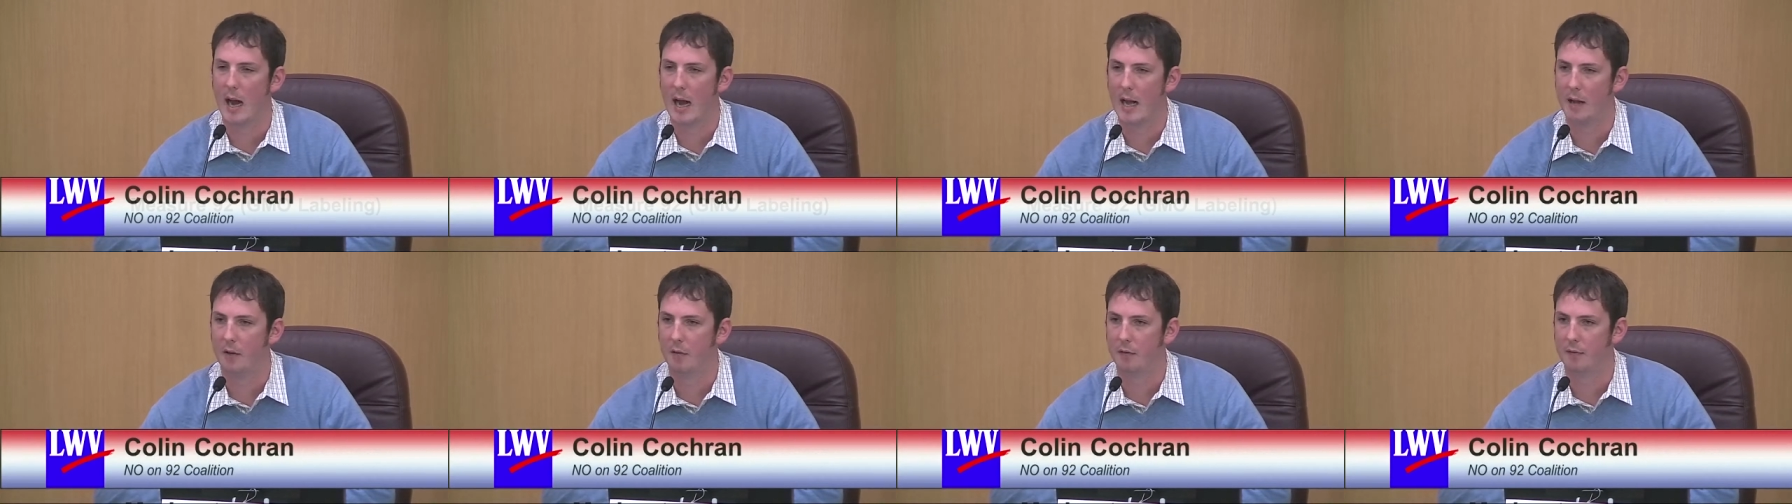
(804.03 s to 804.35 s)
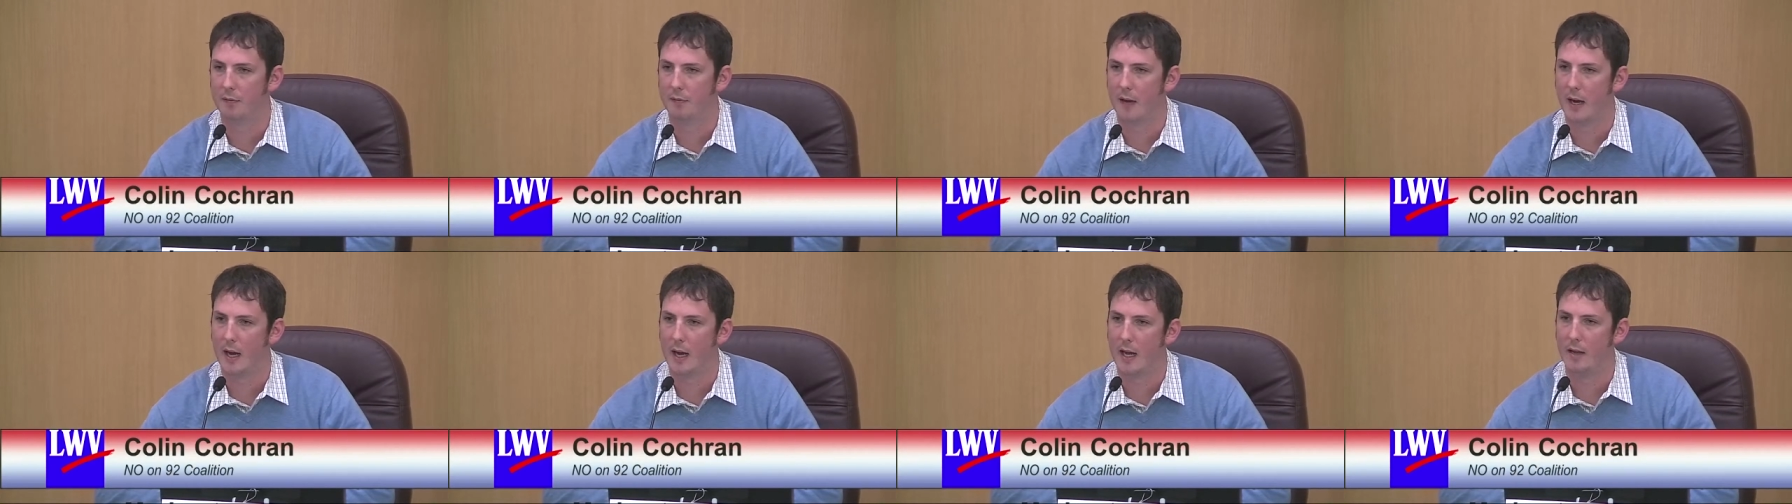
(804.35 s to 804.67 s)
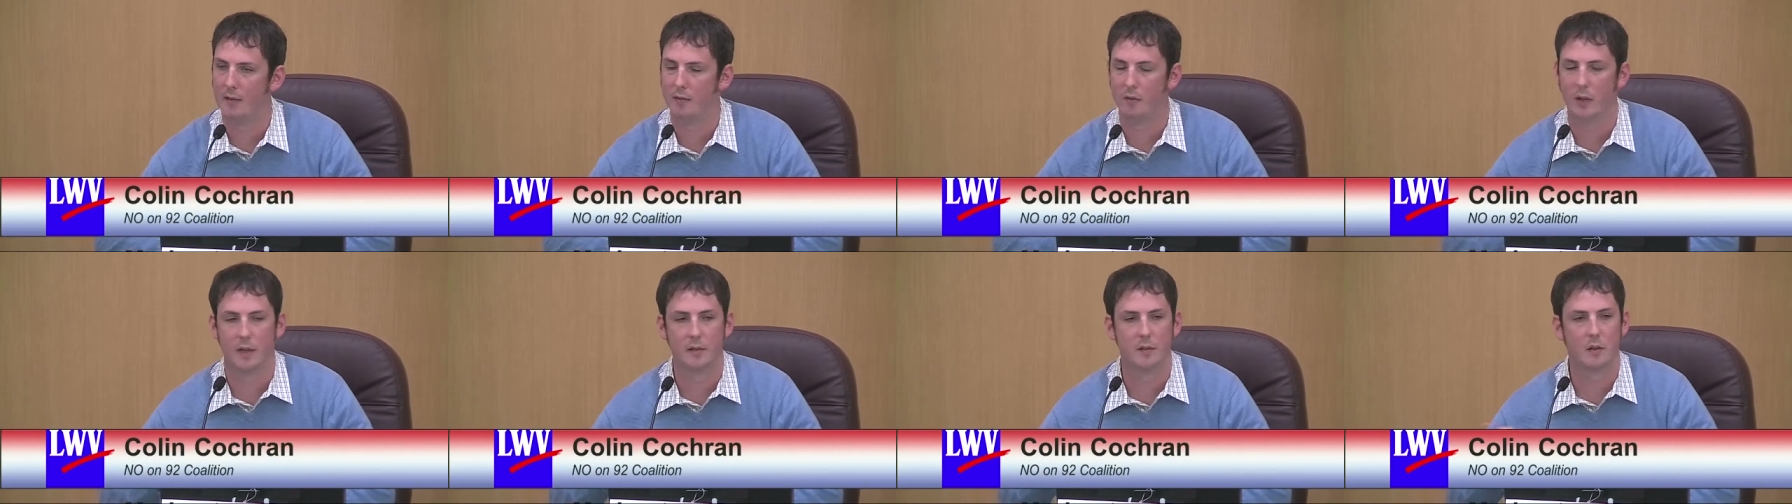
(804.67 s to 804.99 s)
aisle
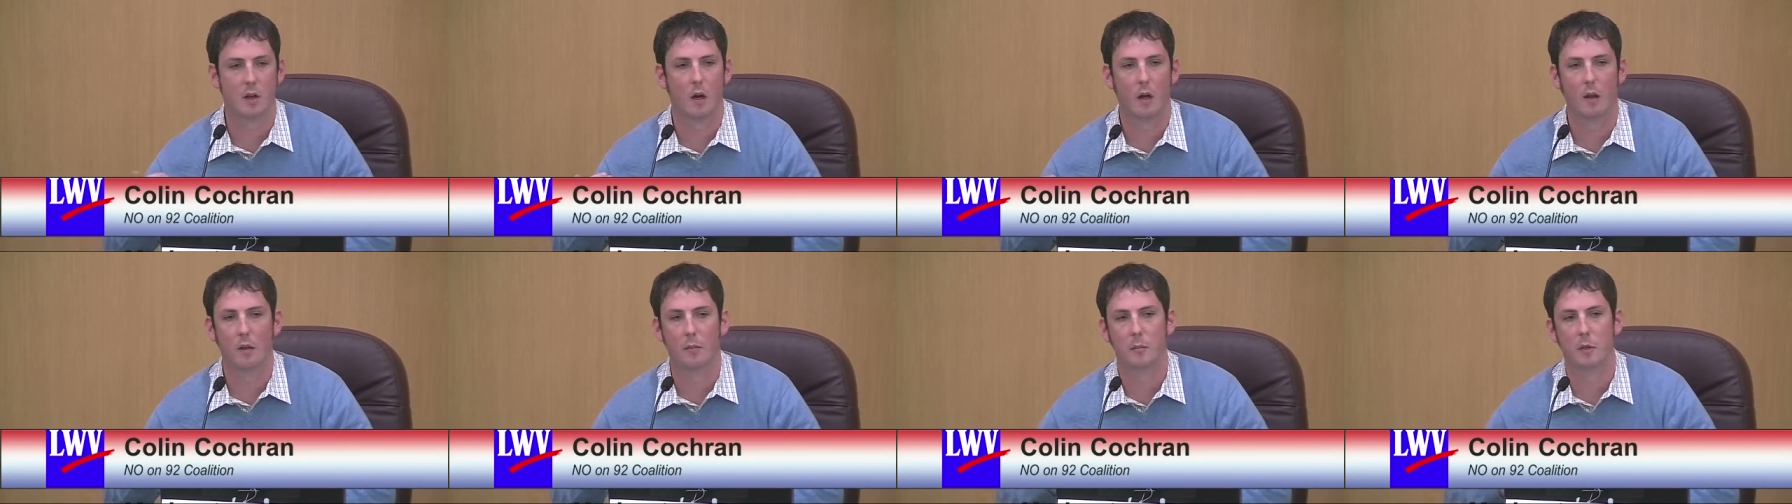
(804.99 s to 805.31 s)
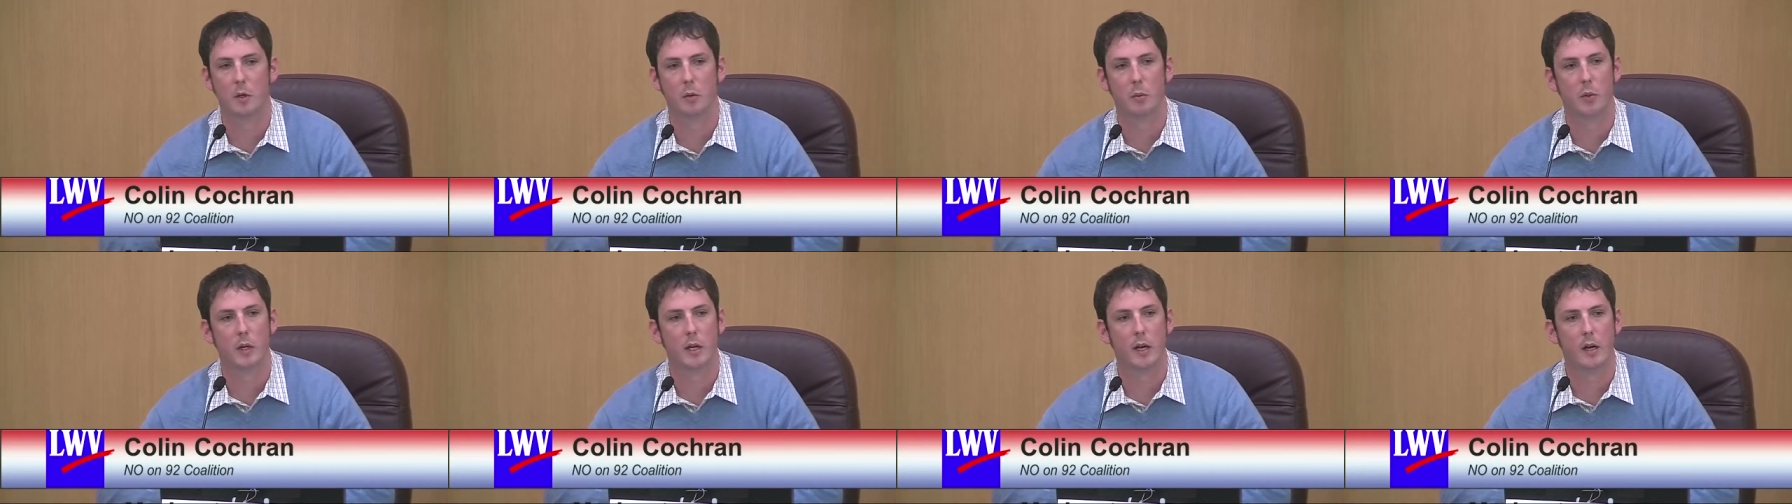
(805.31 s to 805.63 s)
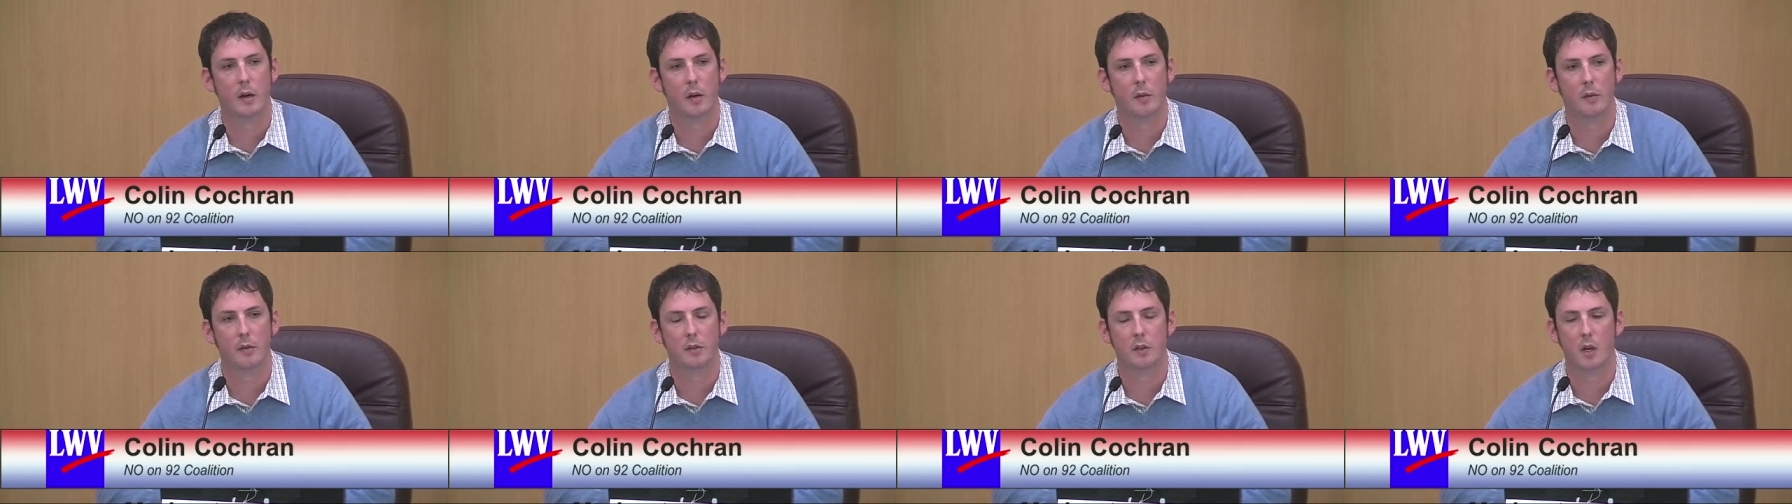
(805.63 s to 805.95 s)
five, let's call them
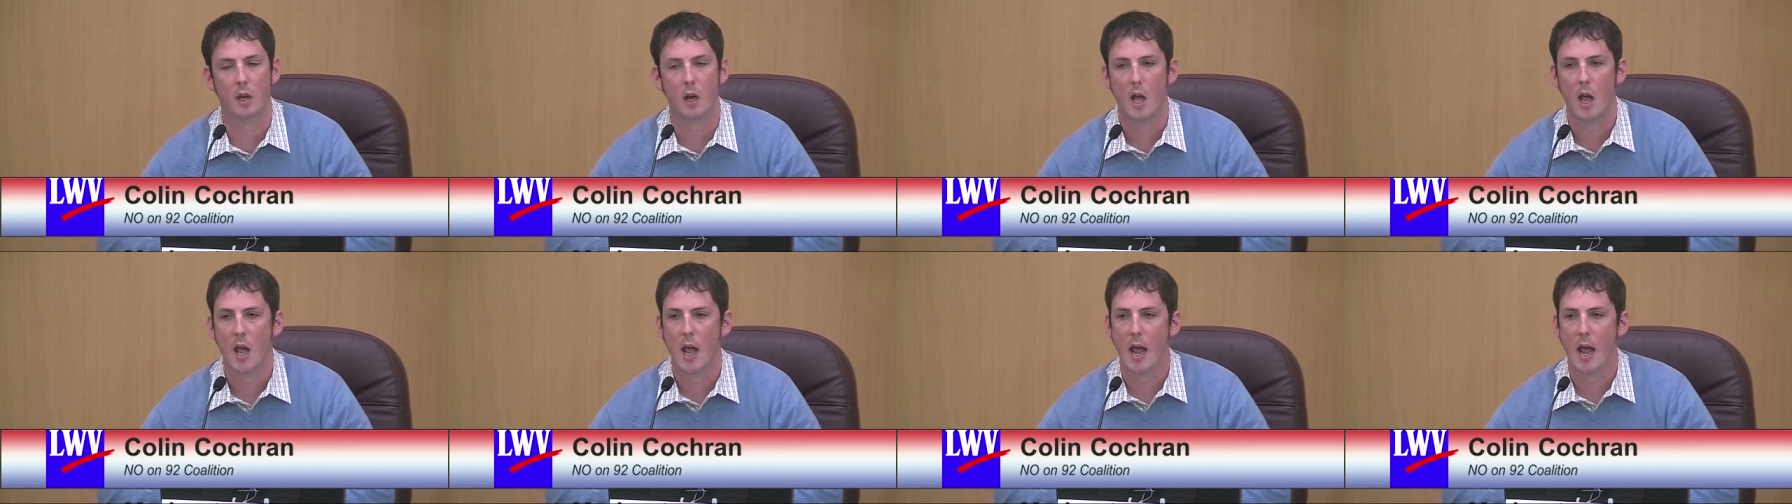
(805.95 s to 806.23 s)
Doritos,